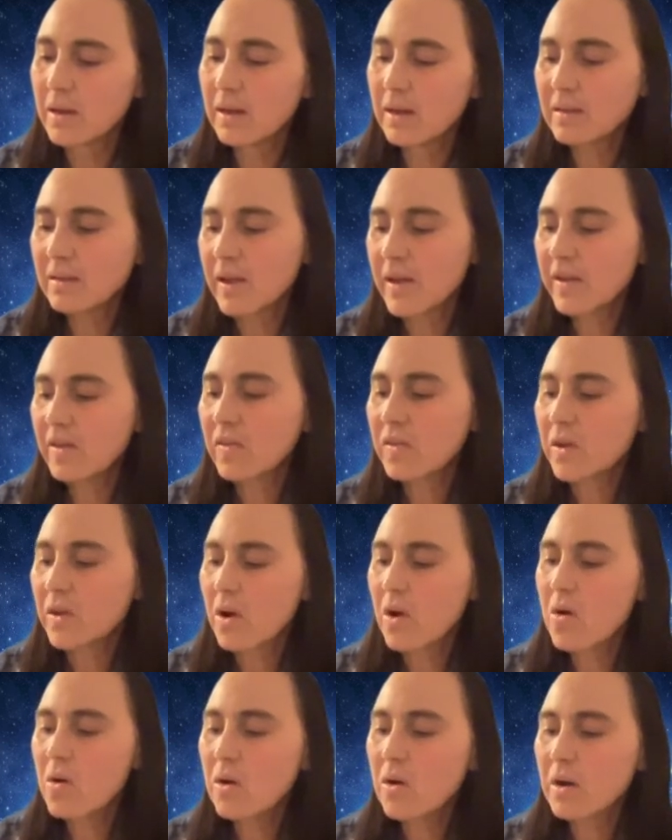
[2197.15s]
And like the
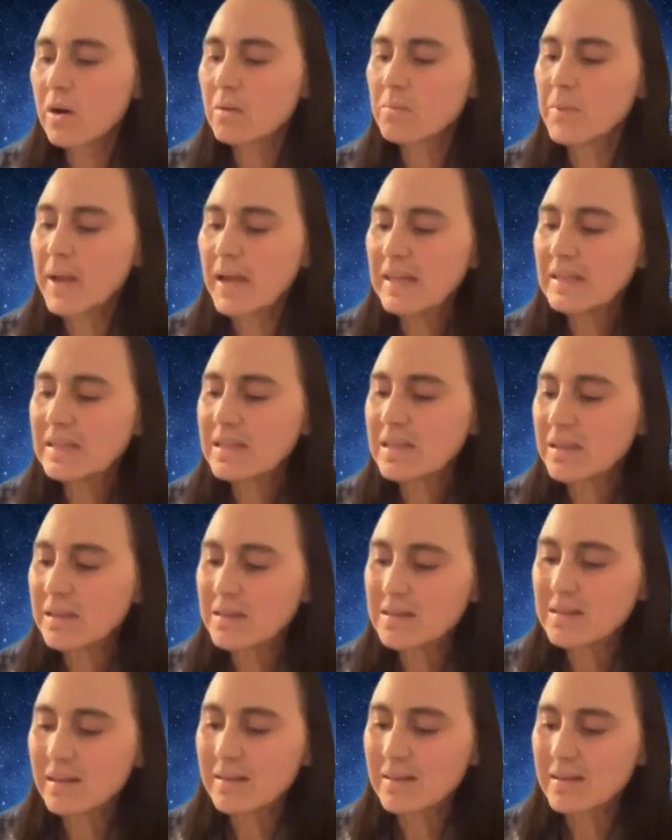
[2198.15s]
ochre
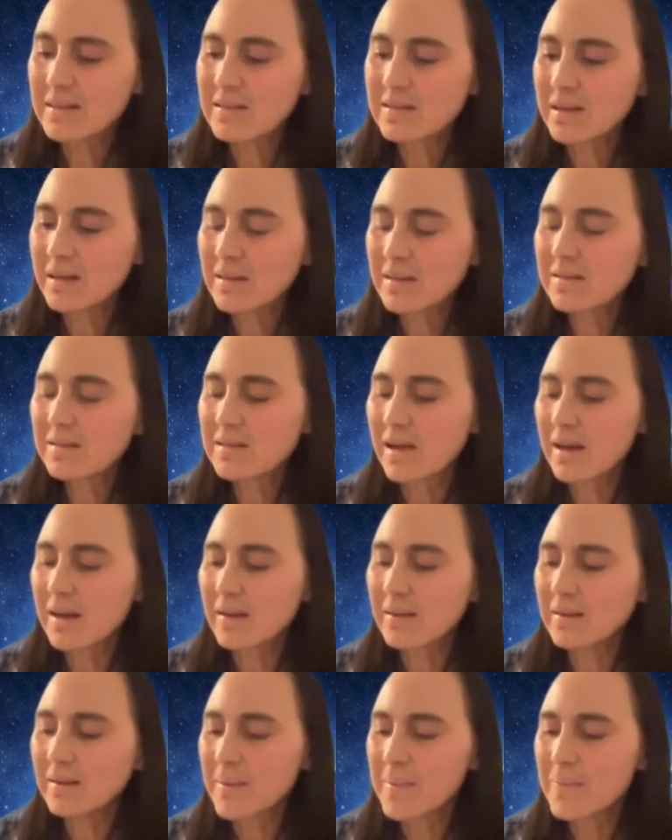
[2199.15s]
mesas in the
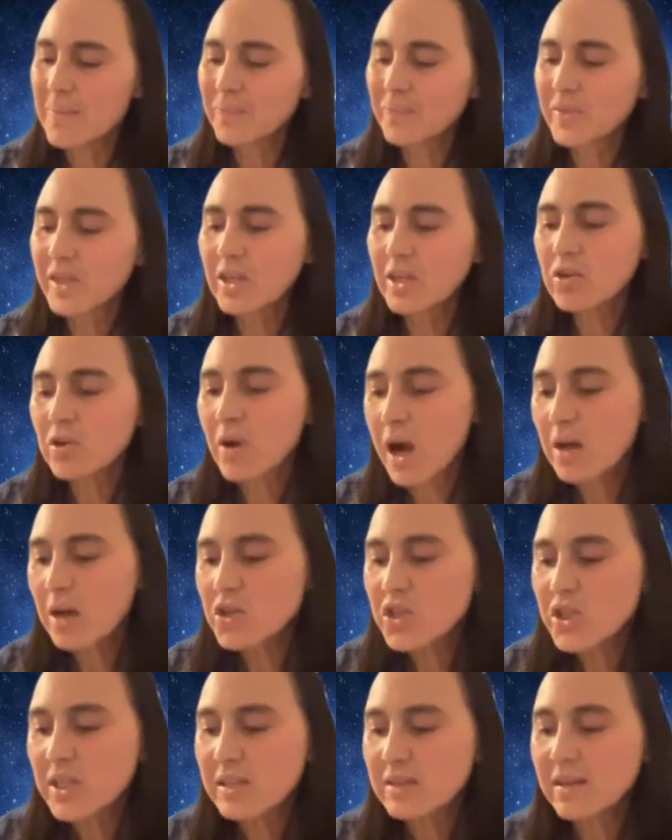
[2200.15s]
sunset,
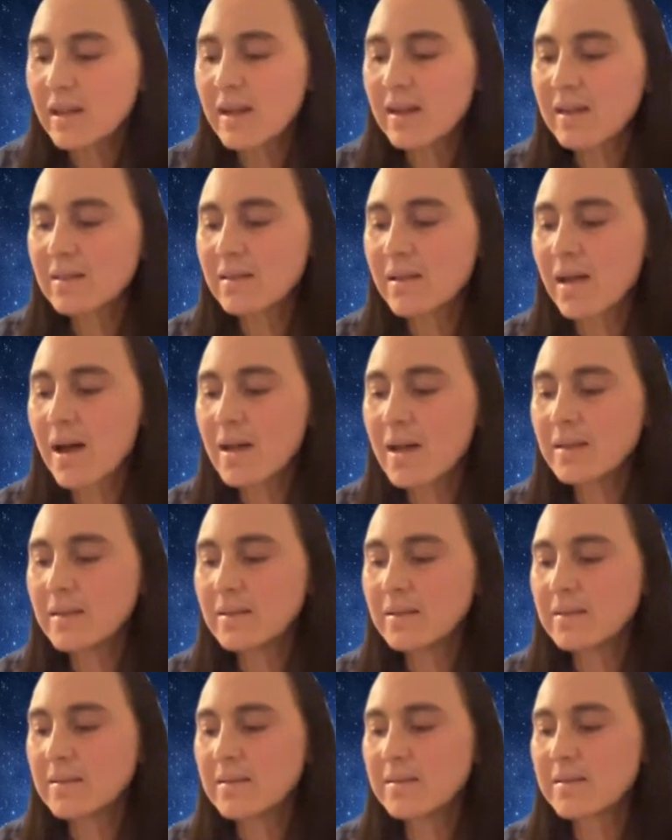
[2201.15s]
crouching like
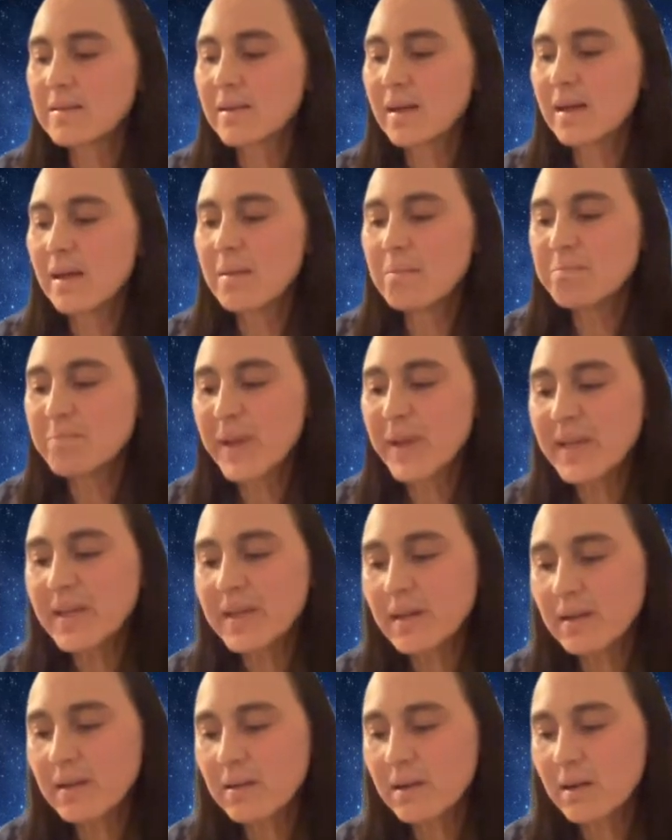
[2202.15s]
lions, been
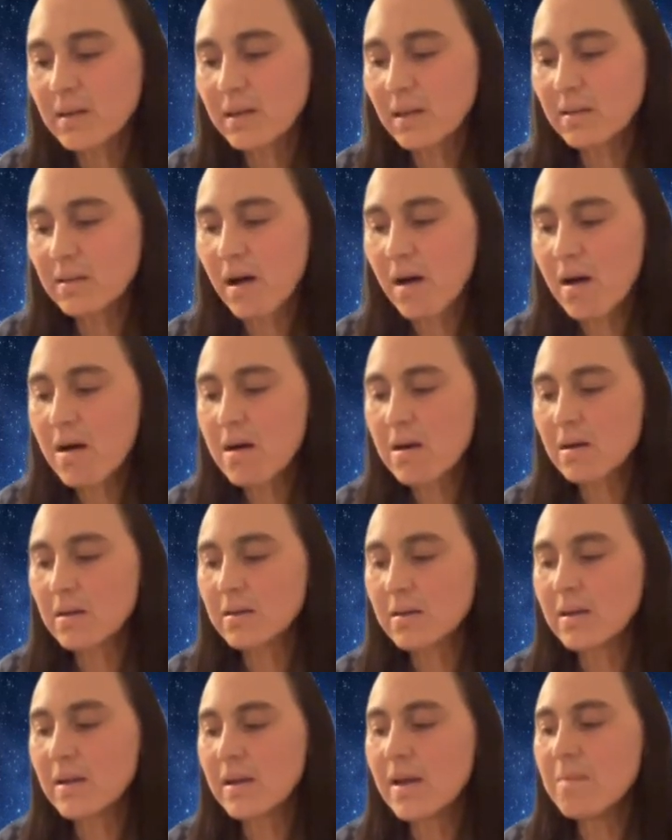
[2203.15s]
here all
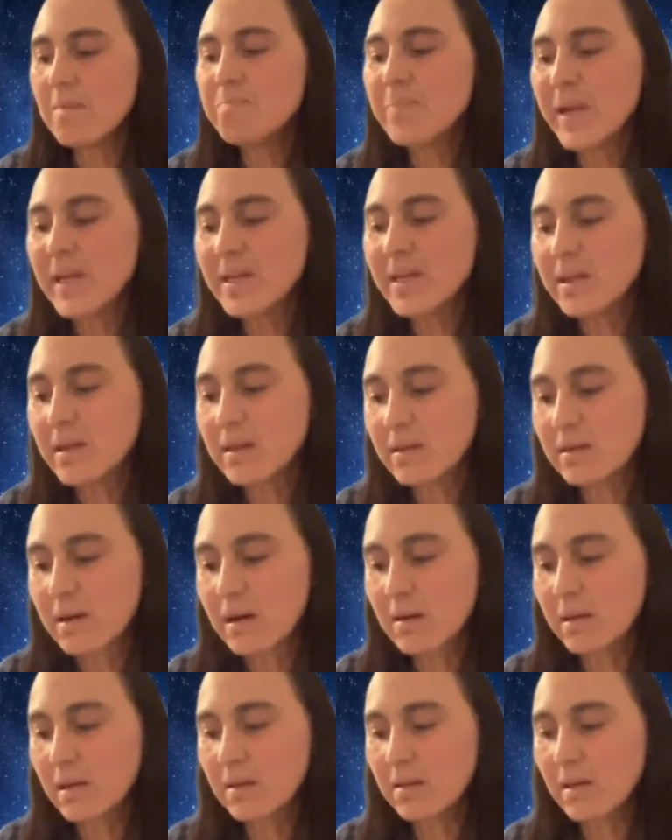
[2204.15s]
along, been here
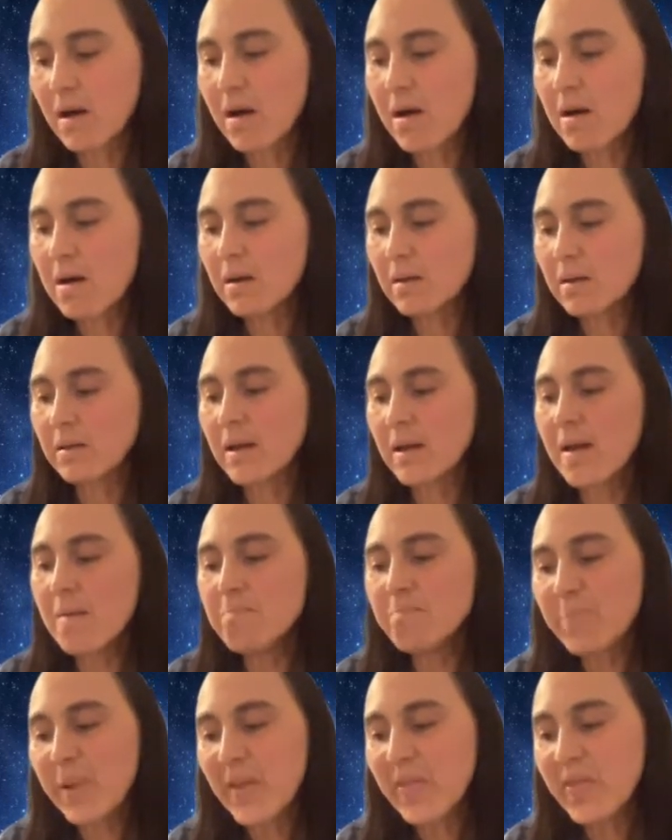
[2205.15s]
all along,
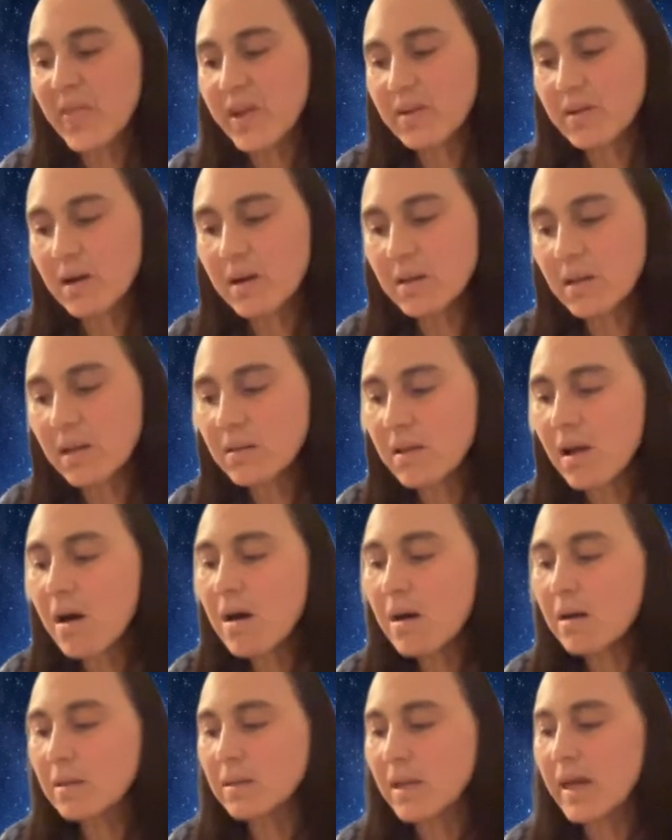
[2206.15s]
been there all
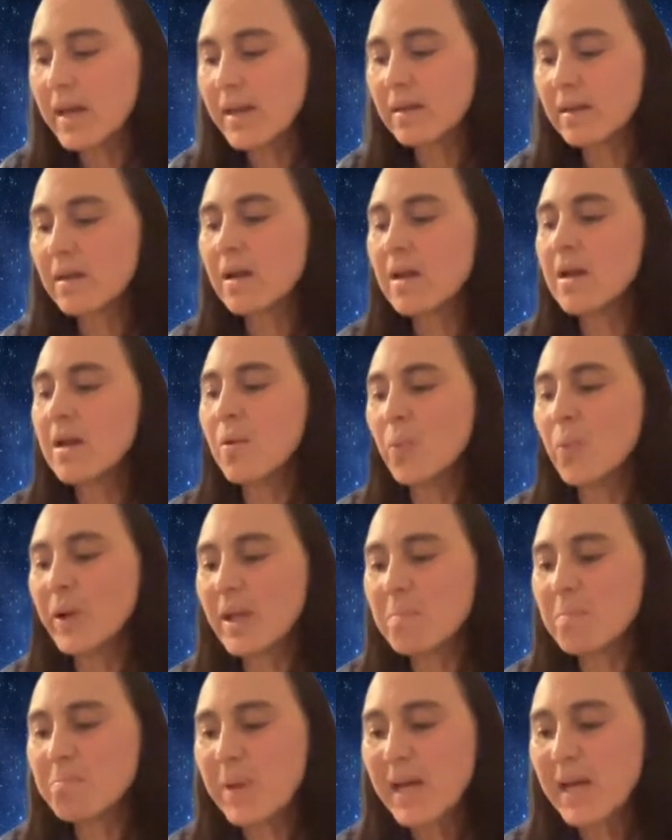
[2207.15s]
along, like when
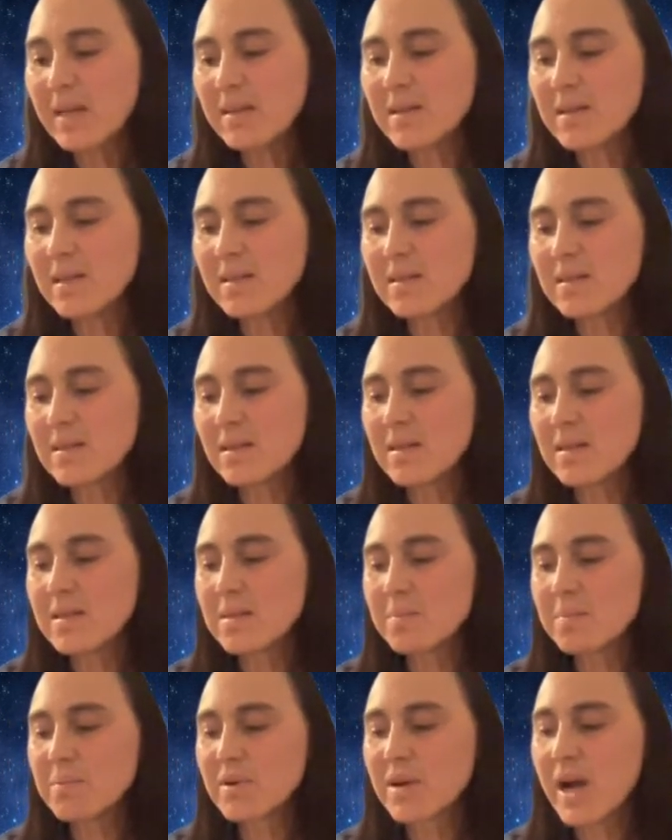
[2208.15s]
it bend its knee
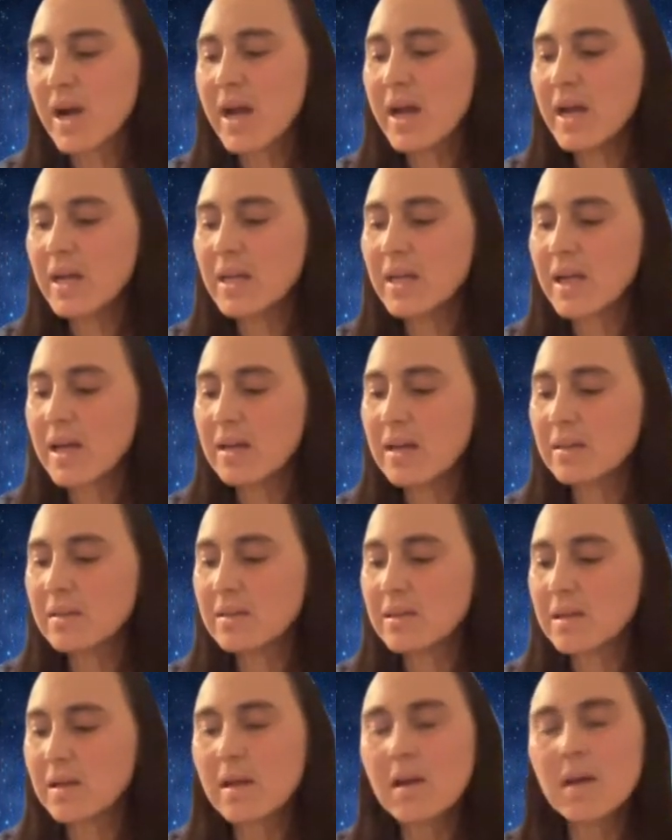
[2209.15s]
to pray,
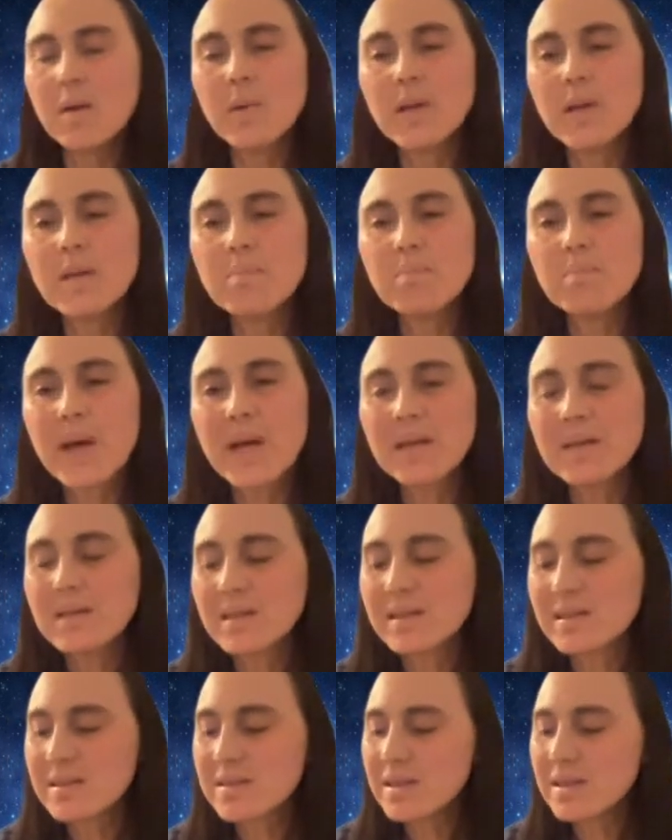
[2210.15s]
and when it bend
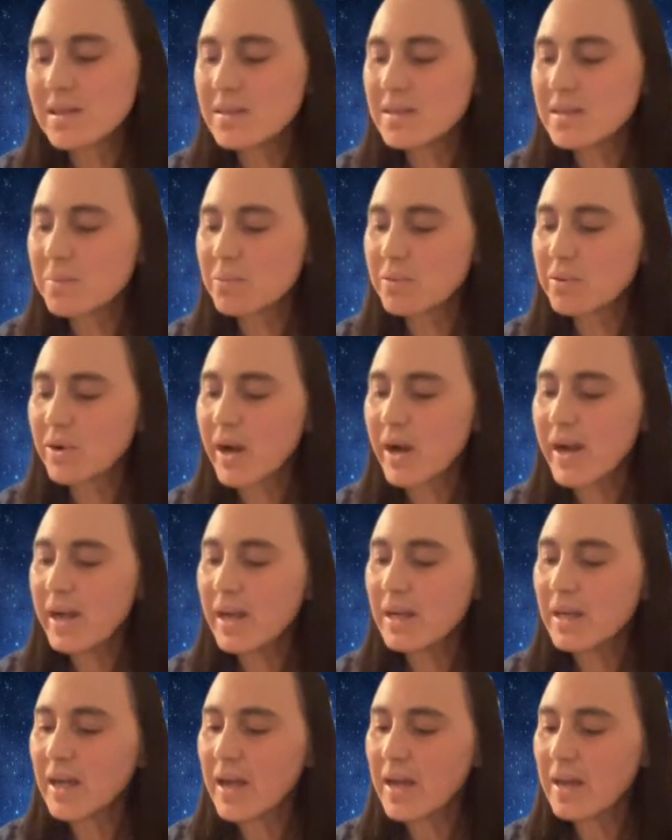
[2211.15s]
its knee to
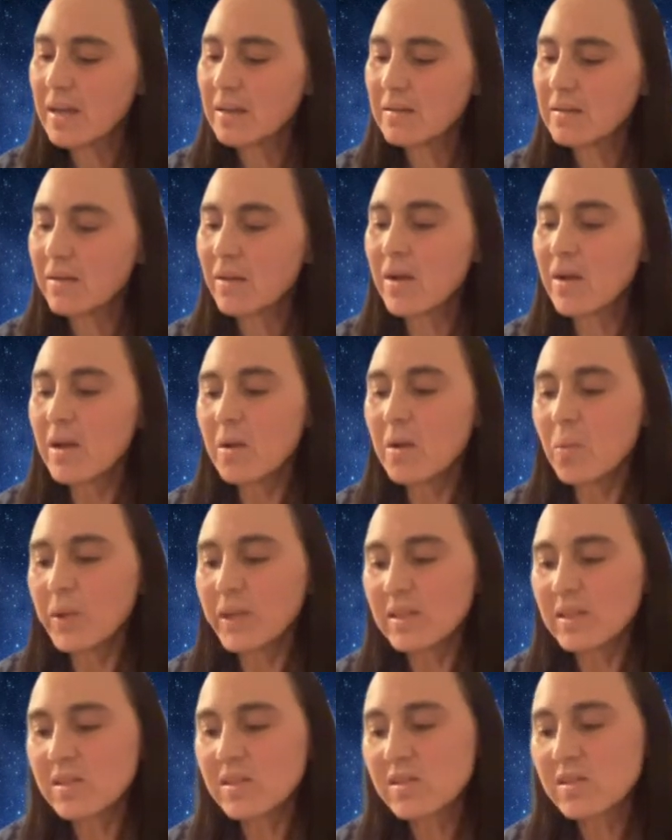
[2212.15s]
pray, and when
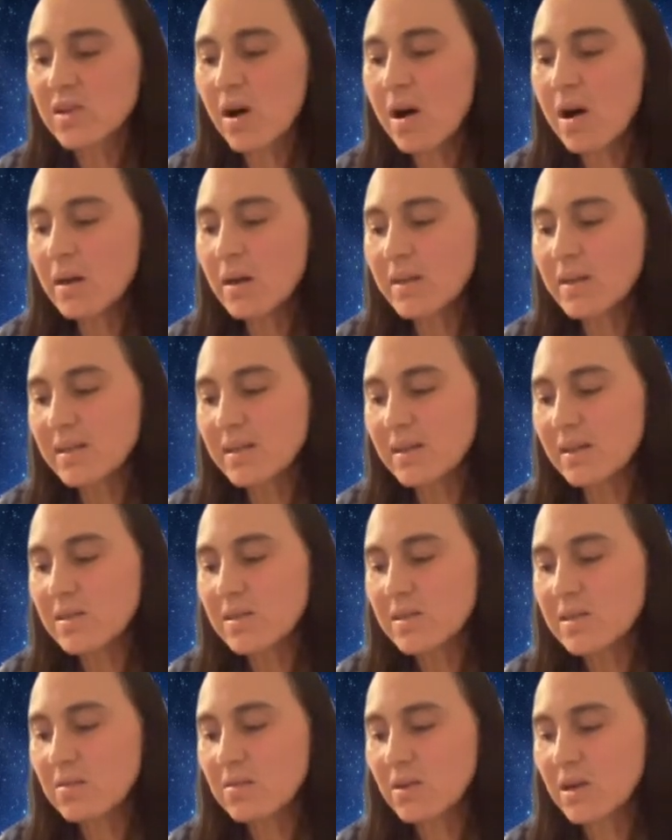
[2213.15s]
its song is in
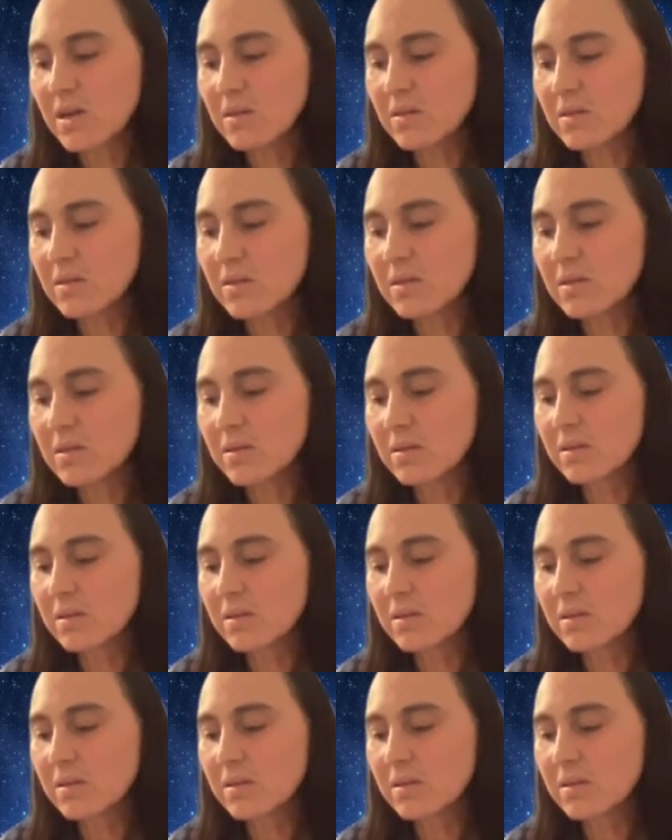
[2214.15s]
its throat,